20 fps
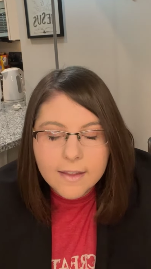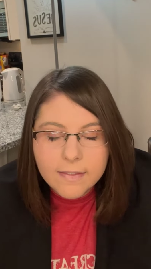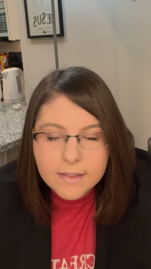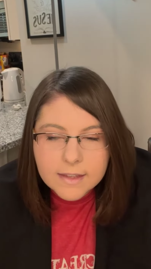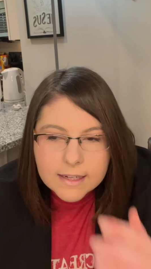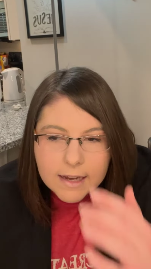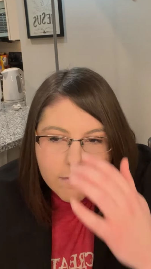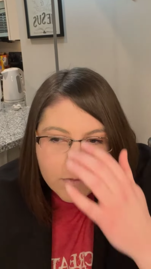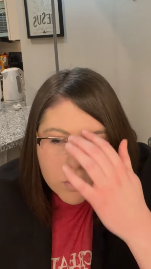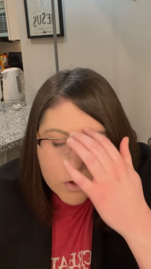And
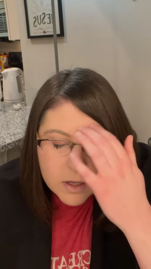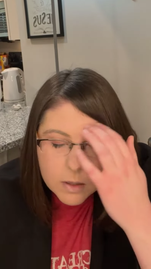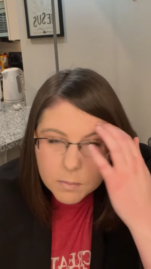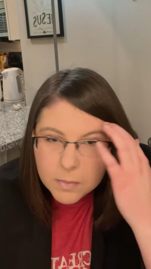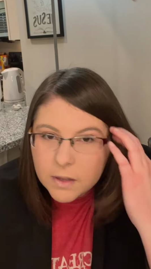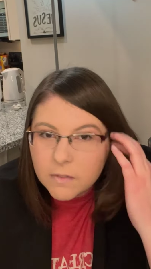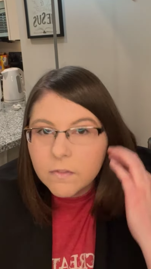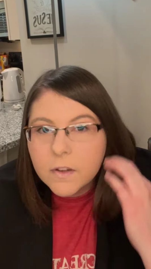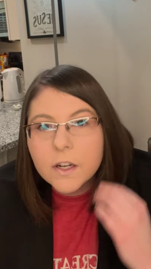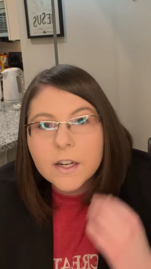the devil can
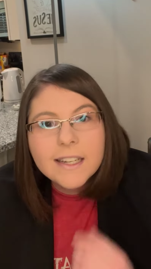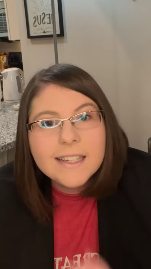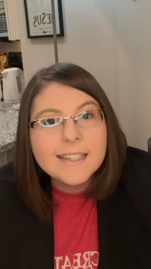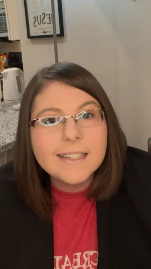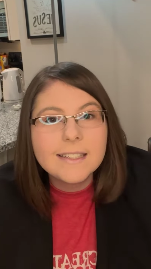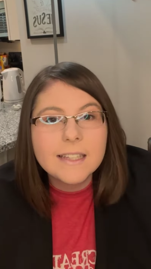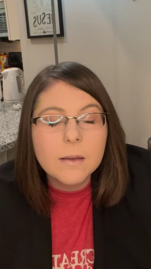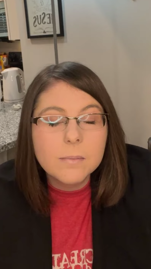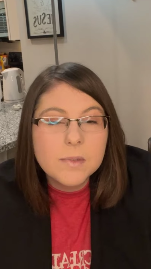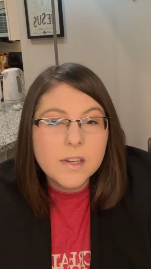be very
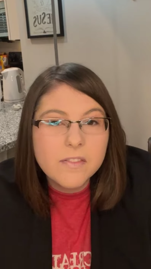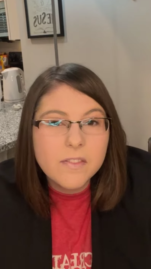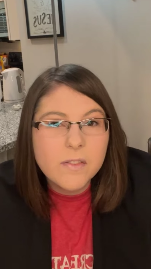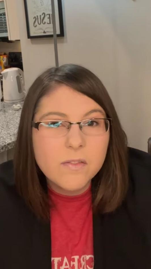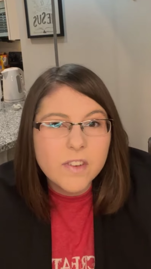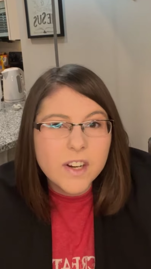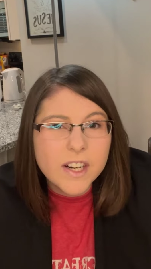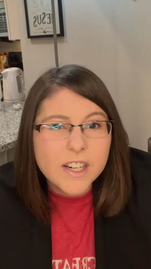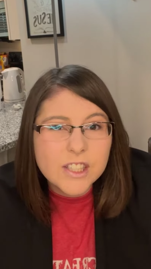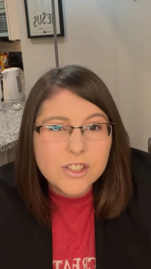deceptive
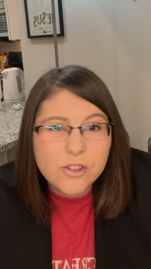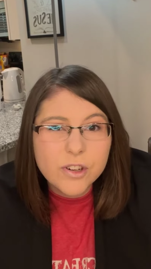and very